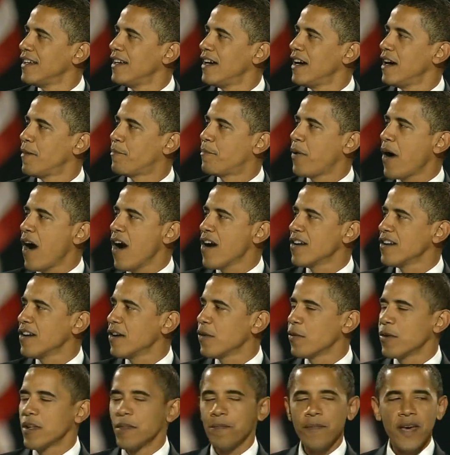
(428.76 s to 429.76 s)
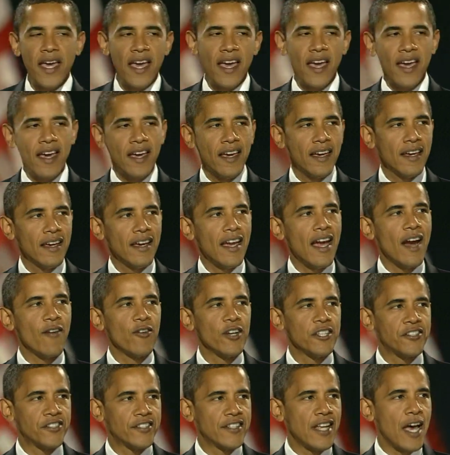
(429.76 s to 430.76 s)
a partner with me
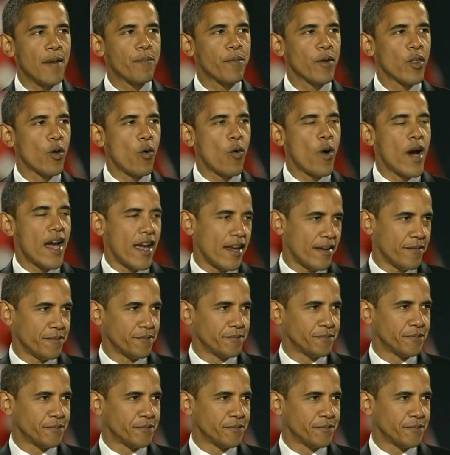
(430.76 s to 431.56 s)
every step of the way.